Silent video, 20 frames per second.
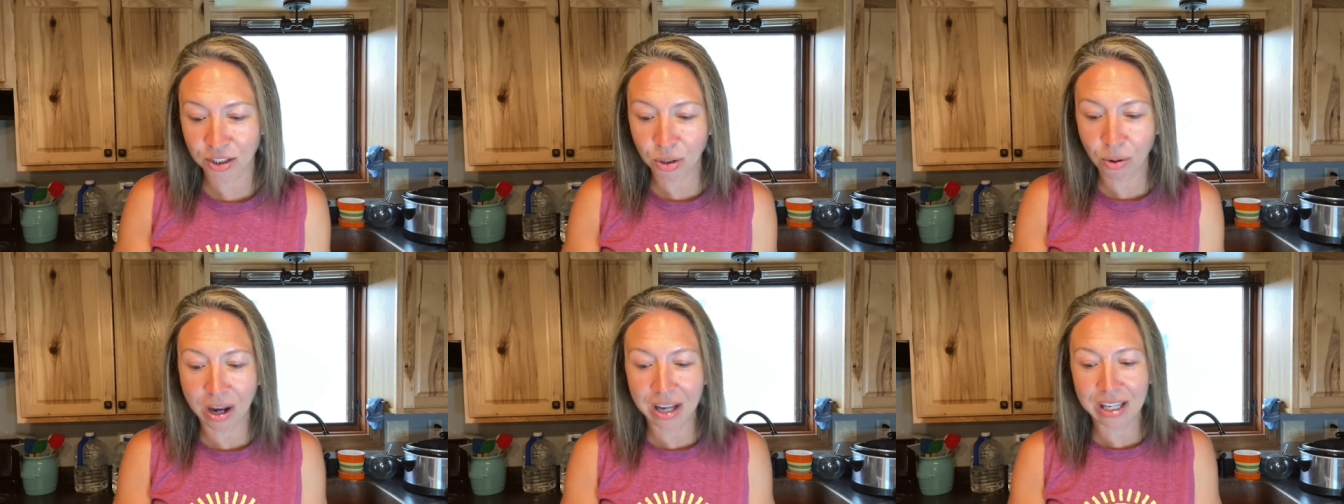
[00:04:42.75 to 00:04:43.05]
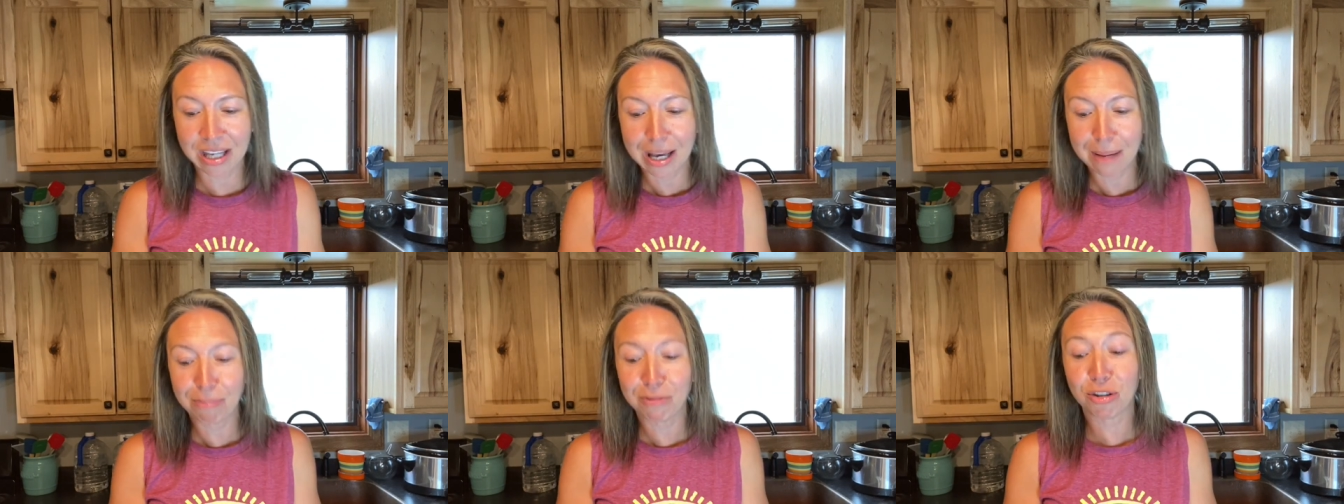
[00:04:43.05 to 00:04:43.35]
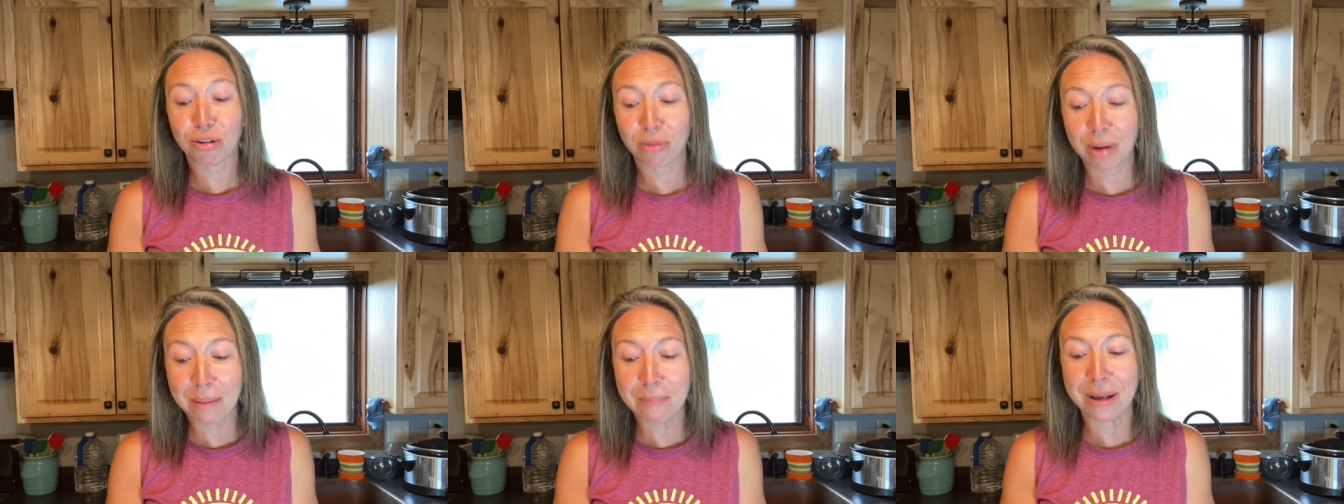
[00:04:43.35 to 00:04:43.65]
So I keep
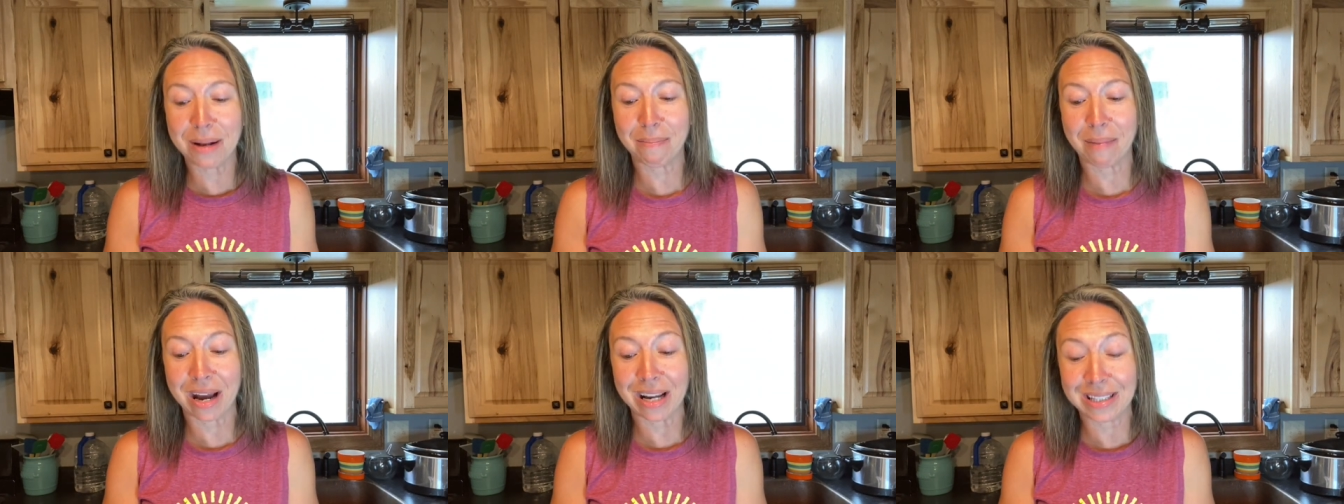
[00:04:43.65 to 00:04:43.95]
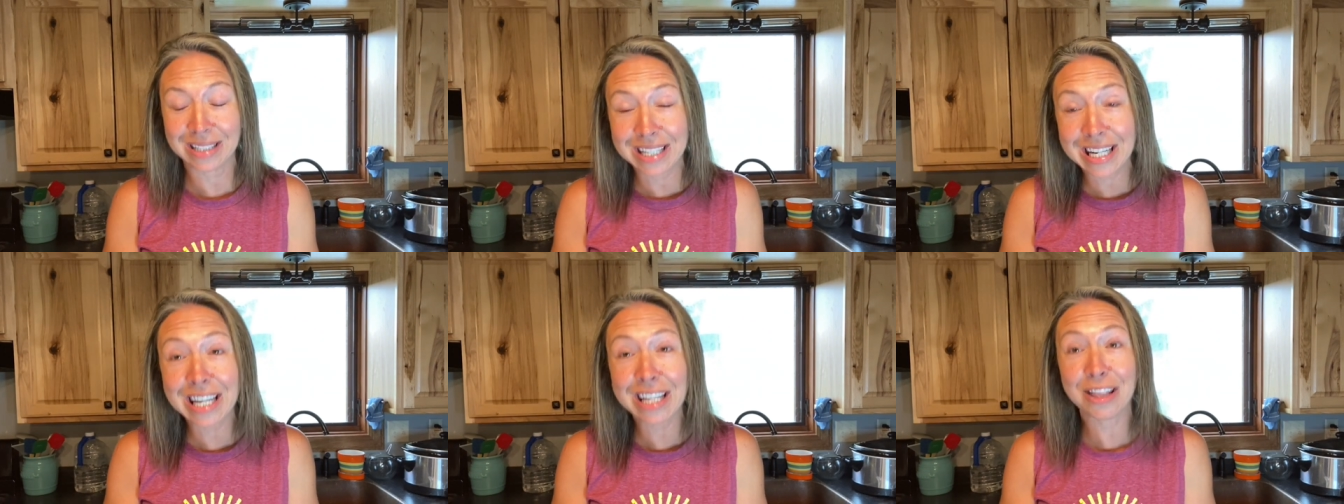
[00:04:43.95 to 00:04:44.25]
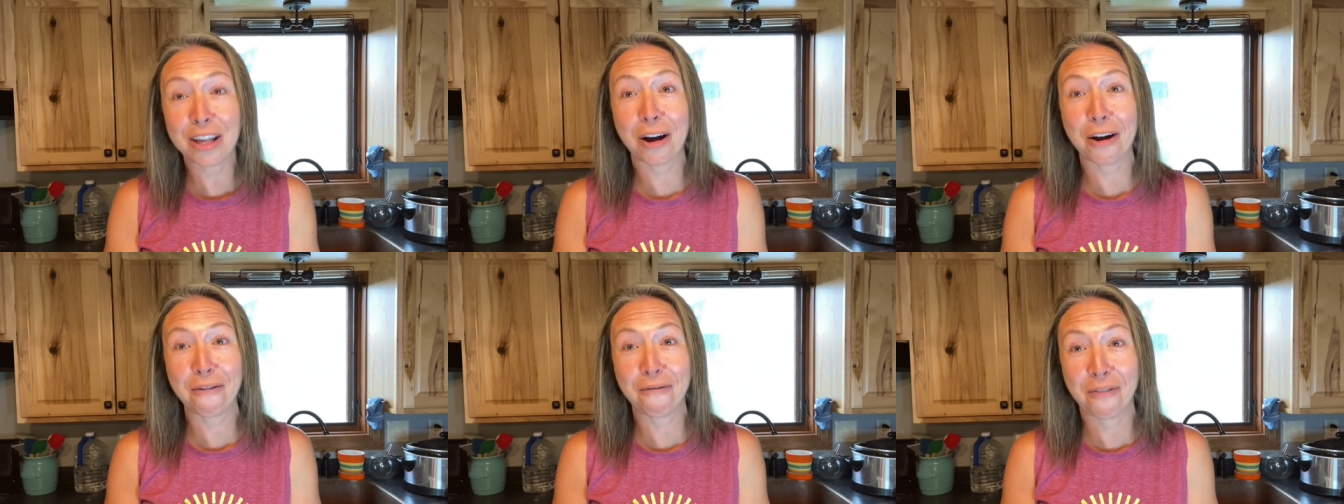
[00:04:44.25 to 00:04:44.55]
dreaming my teeth
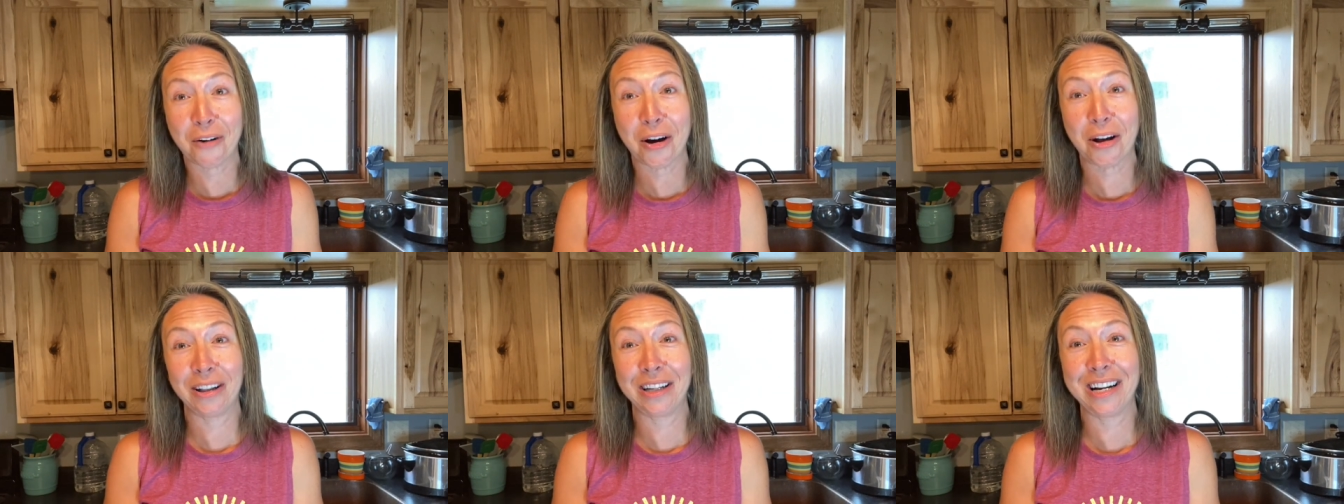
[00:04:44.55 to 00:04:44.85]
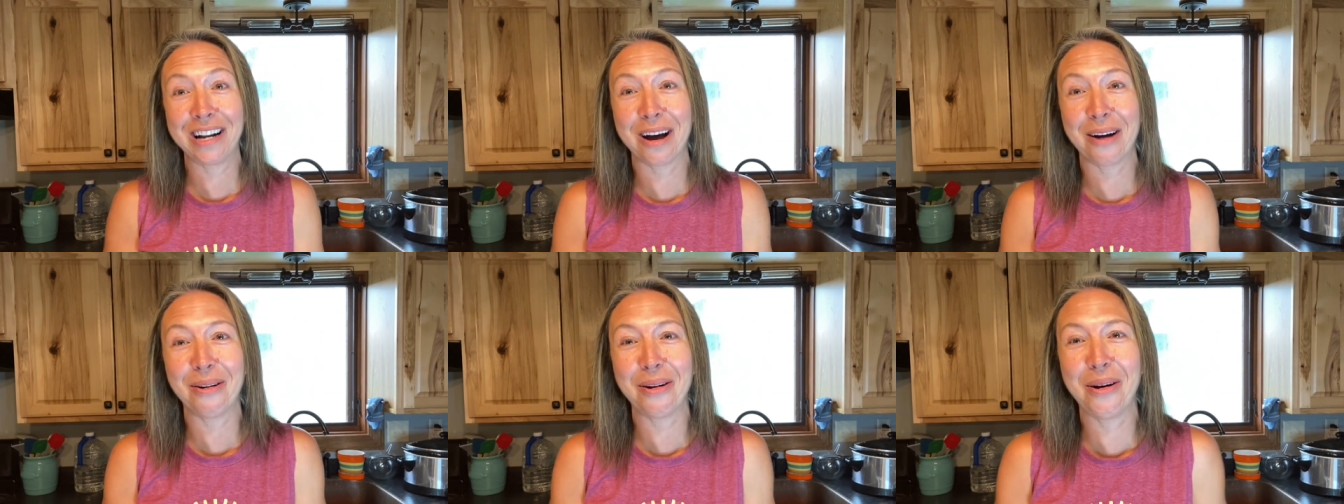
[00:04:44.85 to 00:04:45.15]
are falling out.